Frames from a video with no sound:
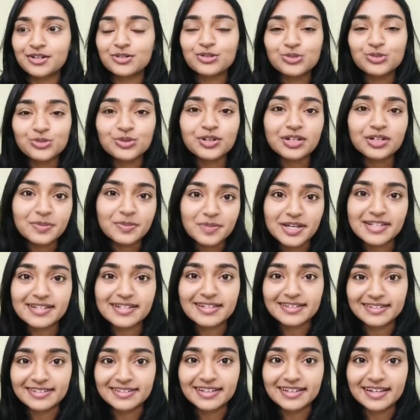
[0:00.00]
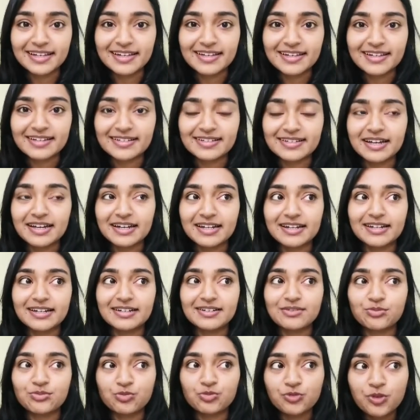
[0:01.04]
doing amazing things.
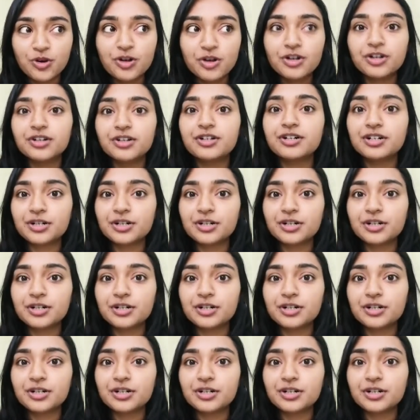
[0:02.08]
And for her,